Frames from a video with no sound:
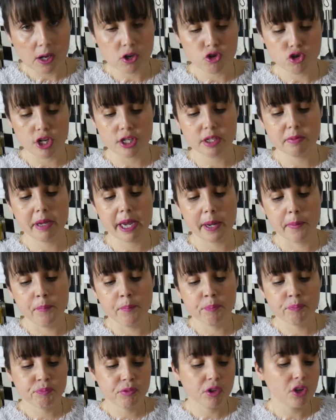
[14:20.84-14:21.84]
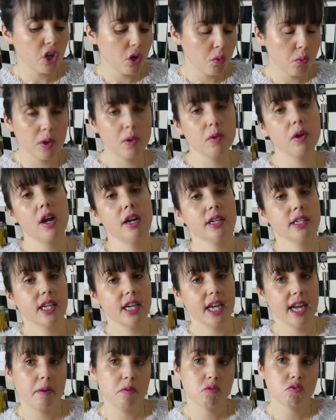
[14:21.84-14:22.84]
Trust me, you will like
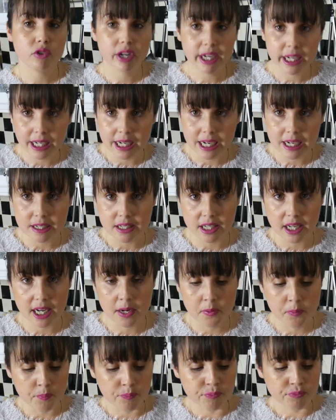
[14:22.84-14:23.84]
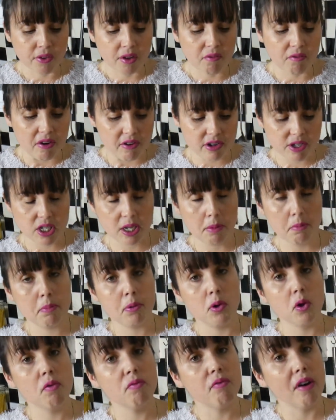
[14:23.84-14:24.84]
it. Really easy, very
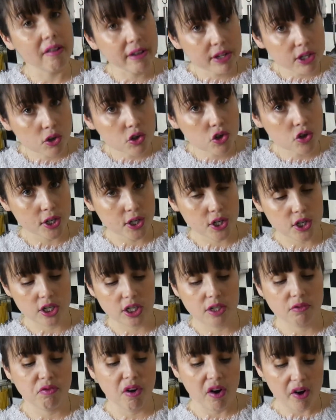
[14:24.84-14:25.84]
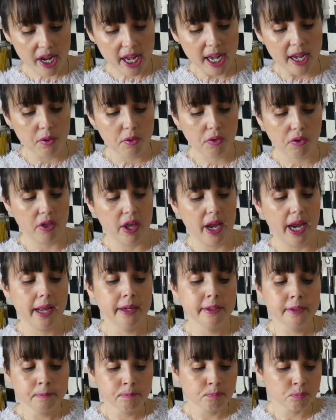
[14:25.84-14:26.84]
simple, very nutritious, very
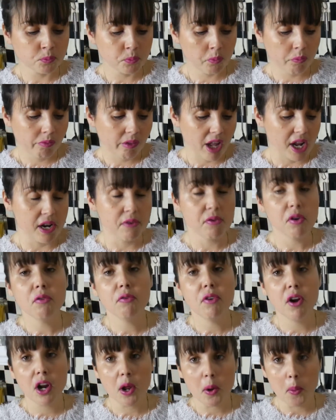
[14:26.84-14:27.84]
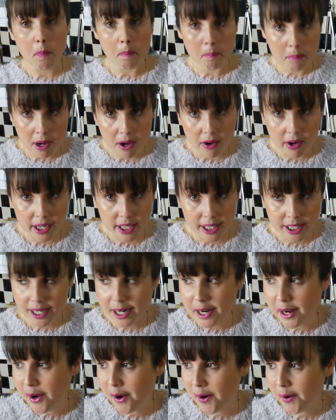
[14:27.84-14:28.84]
healthy. And if you follow my
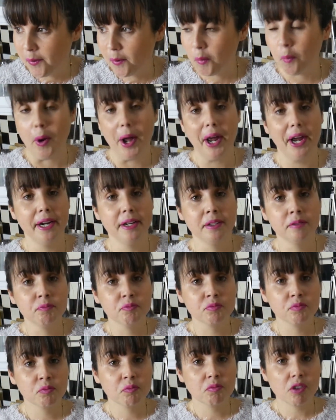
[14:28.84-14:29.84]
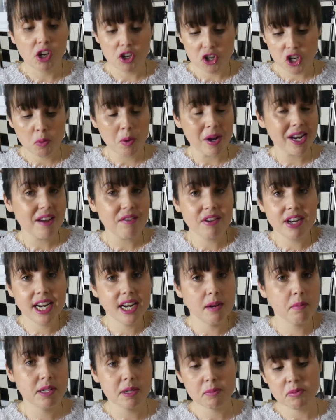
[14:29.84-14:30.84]
way, you won't
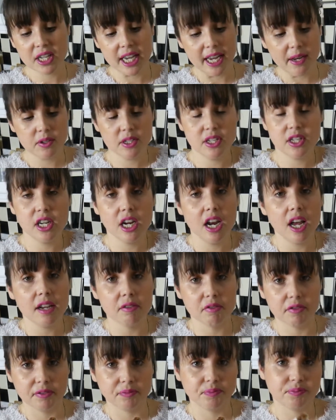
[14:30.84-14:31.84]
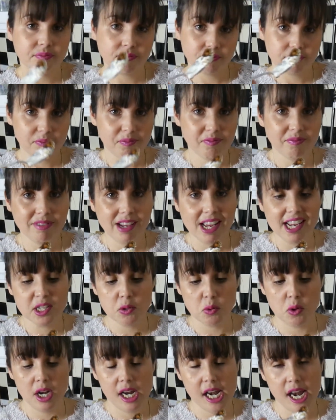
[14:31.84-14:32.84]
ever need some scales in your life.
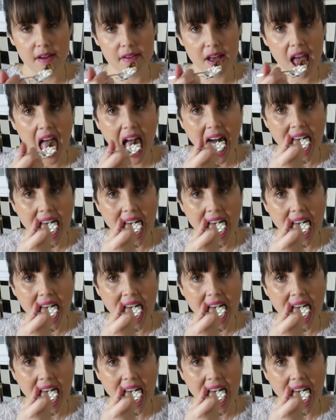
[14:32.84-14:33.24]
That's what I love.